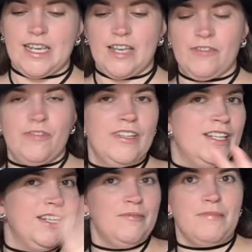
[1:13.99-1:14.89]
if
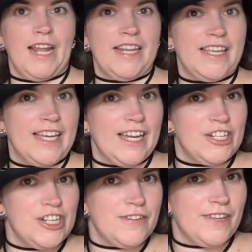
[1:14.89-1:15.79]
anything
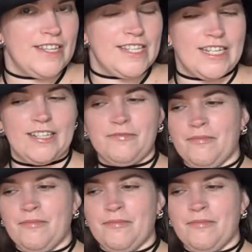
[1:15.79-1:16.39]
catches your fancy.